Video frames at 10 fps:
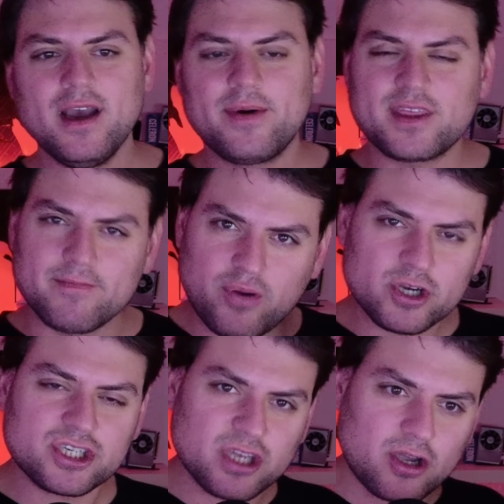but then
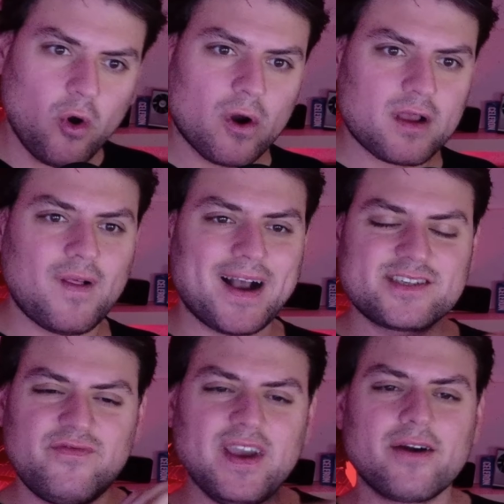push the core clocks
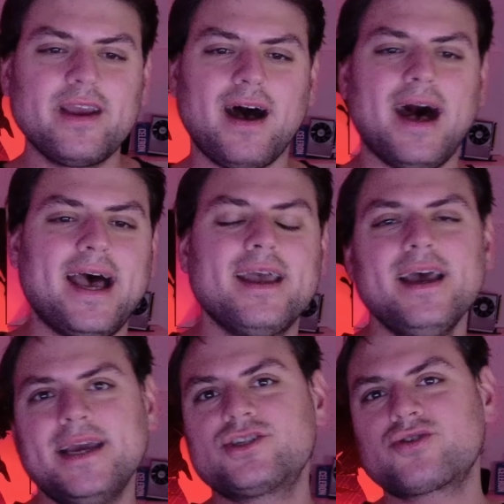very high
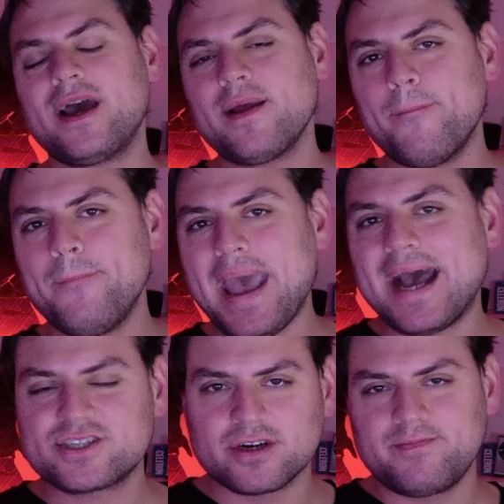and try to
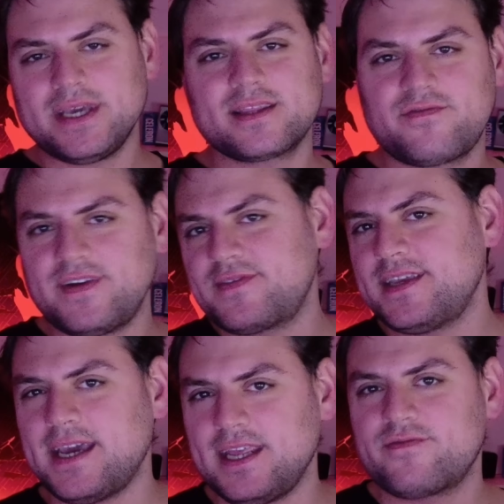match or beat the
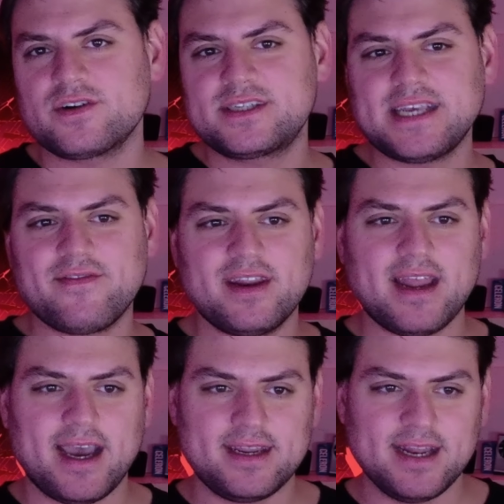5080 for
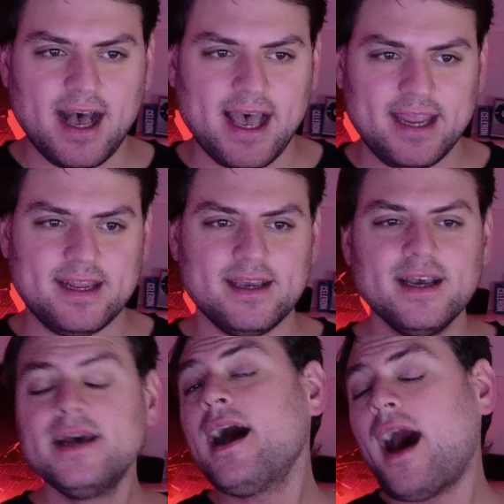799.
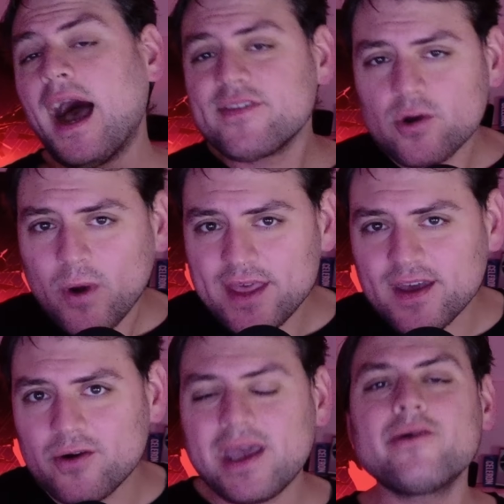Either way,
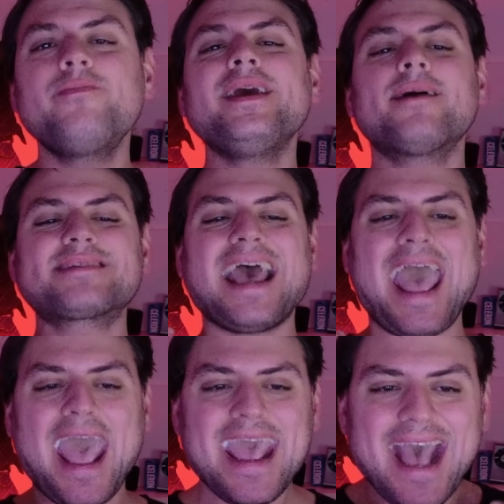though, it would be up to
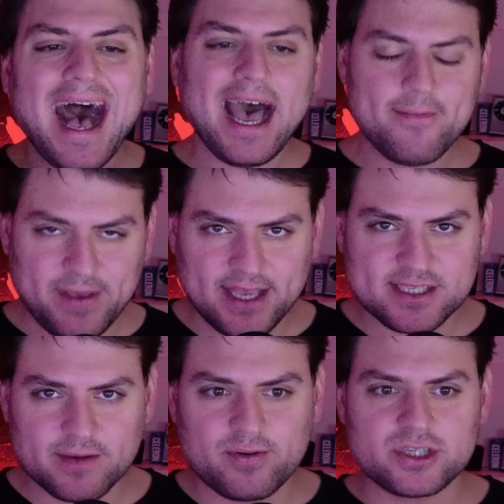
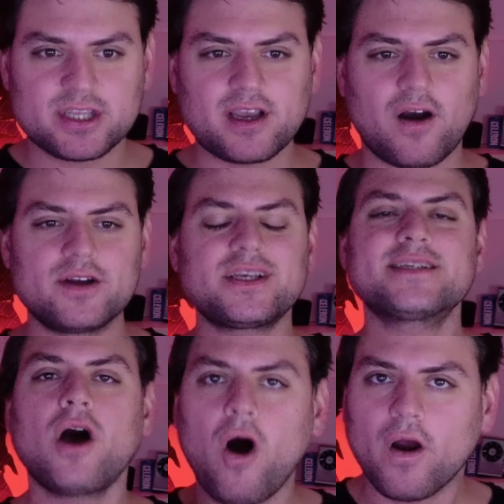AIBs to push the cards
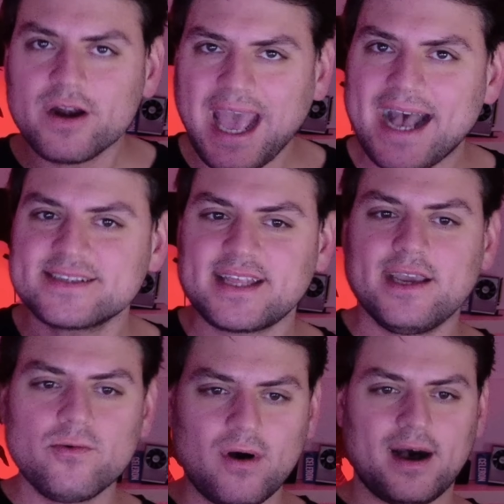as hard as
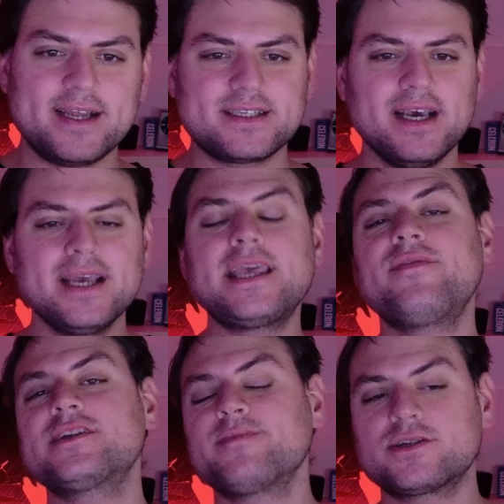they want, give
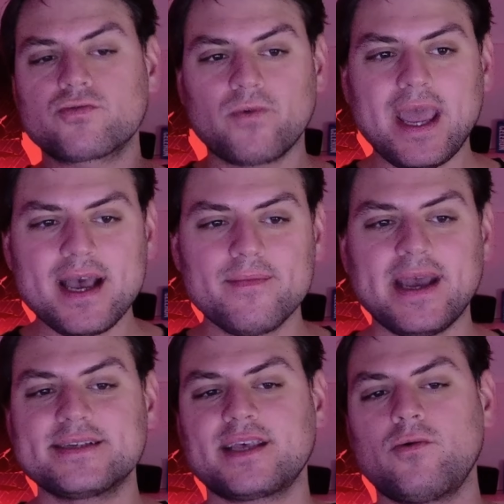it as much RAM
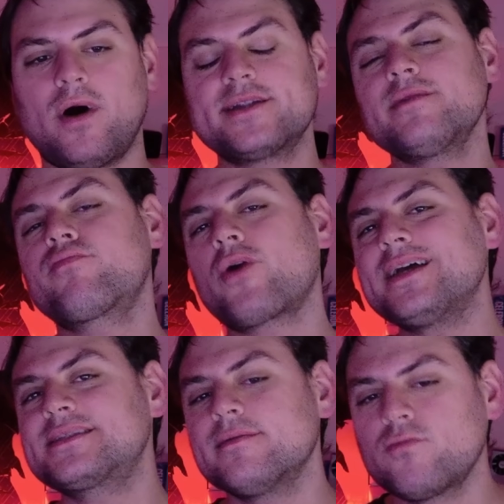as they want, and
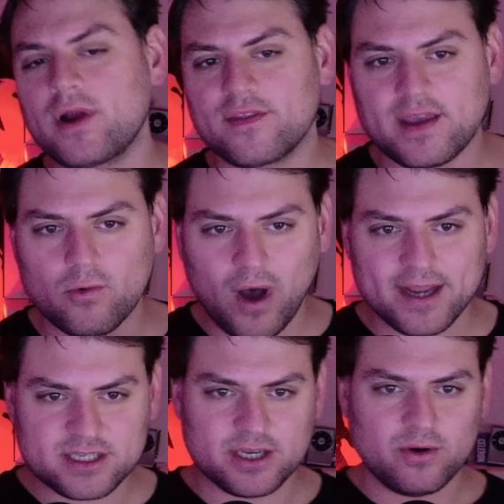price them where they
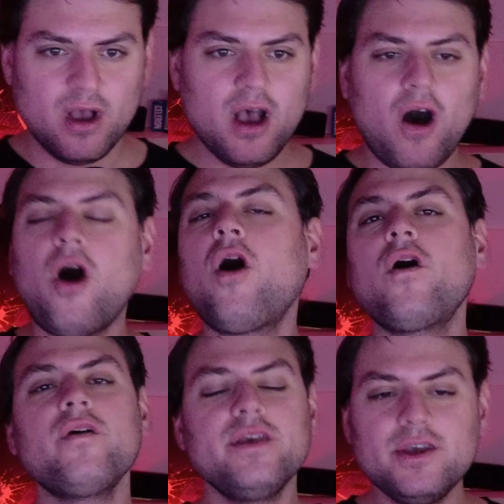want to.
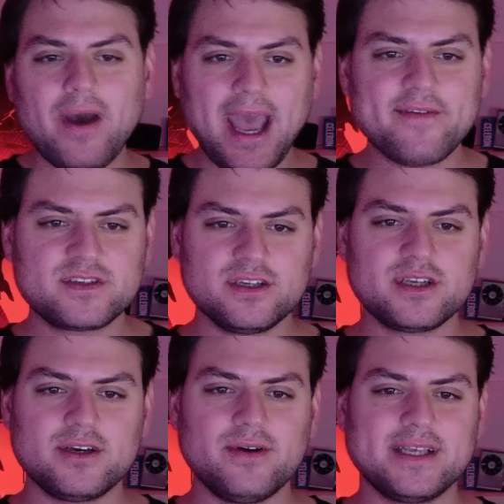All you have to
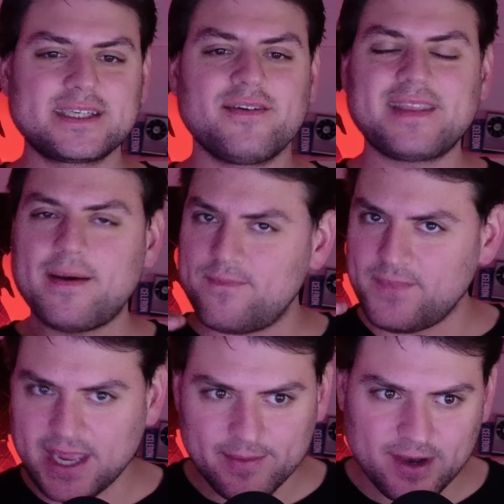do is give it that
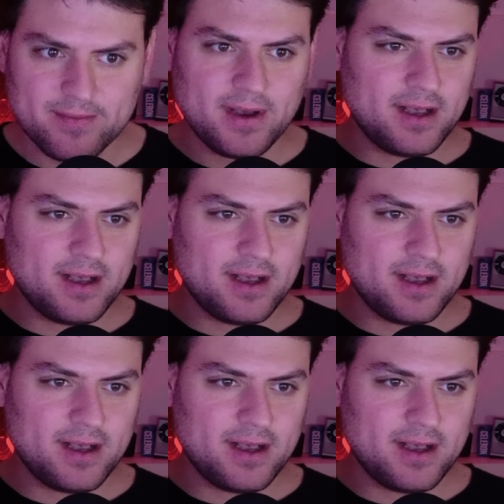minimum